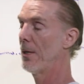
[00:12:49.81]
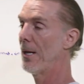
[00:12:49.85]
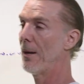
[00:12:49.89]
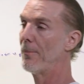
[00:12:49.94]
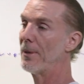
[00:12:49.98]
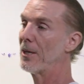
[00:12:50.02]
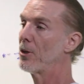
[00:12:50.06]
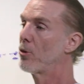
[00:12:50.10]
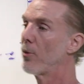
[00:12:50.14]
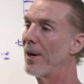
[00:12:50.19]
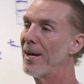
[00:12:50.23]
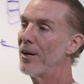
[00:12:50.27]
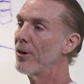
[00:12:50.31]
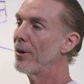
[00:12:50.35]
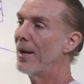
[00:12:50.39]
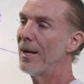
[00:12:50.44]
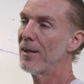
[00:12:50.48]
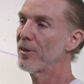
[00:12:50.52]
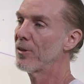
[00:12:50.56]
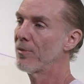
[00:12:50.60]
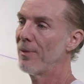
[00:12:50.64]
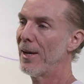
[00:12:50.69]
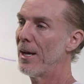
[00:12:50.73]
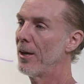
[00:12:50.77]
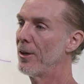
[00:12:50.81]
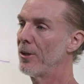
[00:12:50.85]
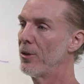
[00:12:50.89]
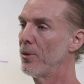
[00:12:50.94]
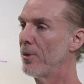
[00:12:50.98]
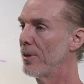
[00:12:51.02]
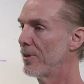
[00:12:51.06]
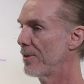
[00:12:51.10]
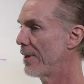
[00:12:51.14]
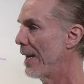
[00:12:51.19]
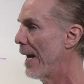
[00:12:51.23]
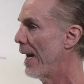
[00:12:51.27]
I mean, greater S
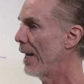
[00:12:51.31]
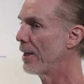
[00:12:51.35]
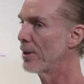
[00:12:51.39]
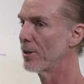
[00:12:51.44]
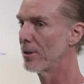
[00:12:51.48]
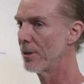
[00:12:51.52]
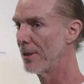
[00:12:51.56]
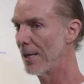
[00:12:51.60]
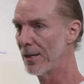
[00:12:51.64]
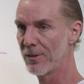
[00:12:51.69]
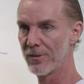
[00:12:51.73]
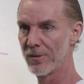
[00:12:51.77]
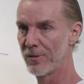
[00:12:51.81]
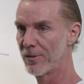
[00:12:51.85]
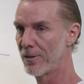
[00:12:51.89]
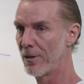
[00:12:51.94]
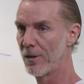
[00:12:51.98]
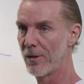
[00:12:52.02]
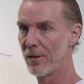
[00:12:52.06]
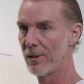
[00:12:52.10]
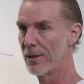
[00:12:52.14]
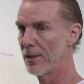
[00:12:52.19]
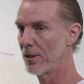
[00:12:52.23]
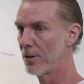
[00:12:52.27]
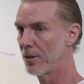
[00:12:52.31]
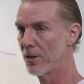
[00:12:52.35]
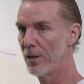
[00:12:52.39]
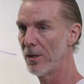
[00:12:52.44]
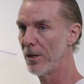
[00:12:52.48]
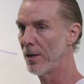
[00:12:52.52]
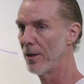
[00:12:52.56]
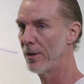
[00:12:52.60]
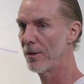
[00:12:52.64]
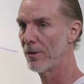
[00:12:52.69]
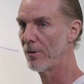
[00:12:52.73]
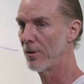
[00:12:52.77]
value is not necessarily
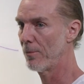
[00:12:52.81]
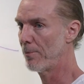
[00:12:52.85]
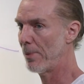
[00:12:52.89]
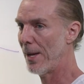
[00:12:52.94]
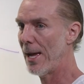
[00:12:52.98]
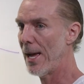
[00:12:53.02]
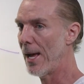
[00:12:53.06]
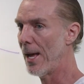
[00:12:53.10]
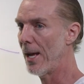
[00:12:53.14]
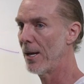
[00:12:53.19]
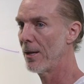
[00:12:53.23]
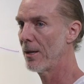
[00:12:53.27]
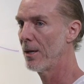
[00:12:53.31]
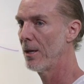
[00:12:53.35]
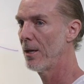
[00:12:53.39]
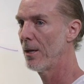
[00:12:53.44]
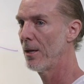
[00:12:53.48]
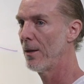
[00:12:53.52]
good or bad,